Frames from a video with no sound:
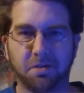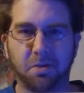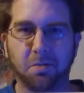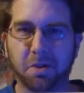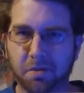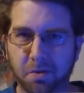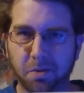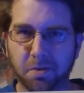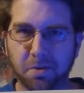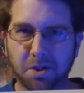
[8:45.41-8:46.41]
So I'm looking
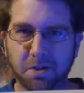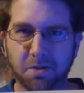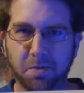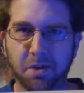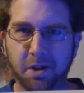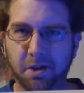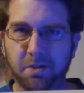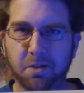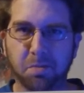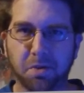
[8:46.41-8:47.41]
forward to reading this one,
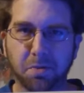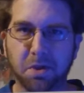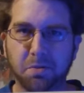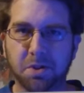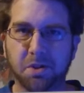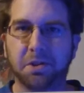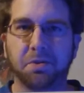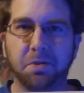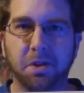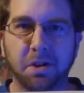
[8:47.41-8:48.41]
and #3, which I
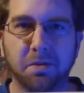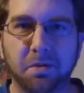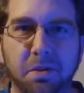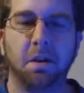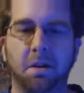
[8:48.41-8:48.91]
also have.